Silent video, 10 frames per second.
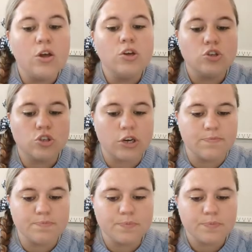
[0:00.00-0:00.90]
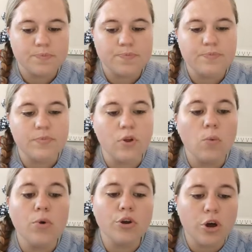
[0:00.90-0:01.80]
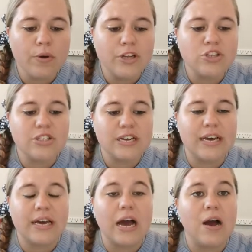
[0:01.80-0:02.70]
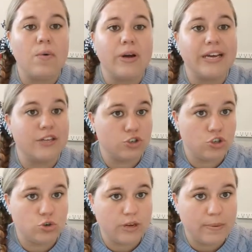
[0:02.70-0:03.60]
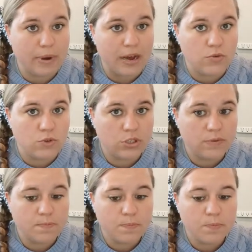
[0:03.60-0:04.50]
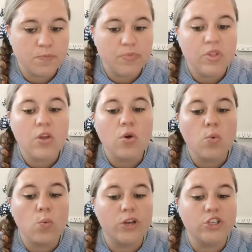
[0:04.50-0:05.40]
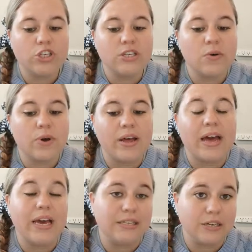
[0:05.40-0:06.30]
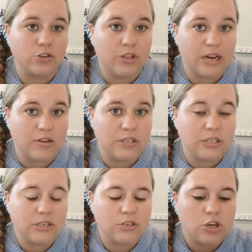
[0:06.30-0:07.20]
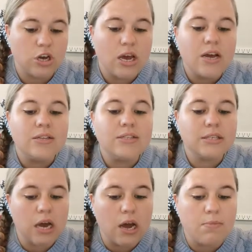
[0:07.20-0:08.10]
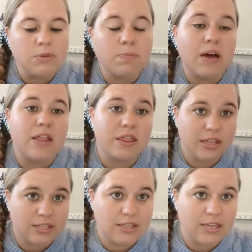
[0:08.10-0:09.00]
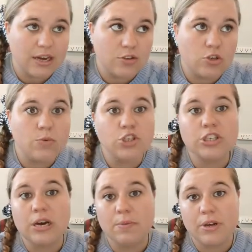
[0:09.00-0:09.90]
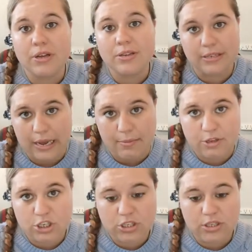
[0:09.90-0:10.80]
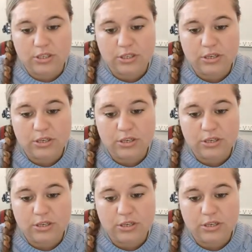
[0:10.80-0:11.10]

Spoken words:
So, we're going to take our insured amount, which is our 800,000, times by 30,000, which is our damages.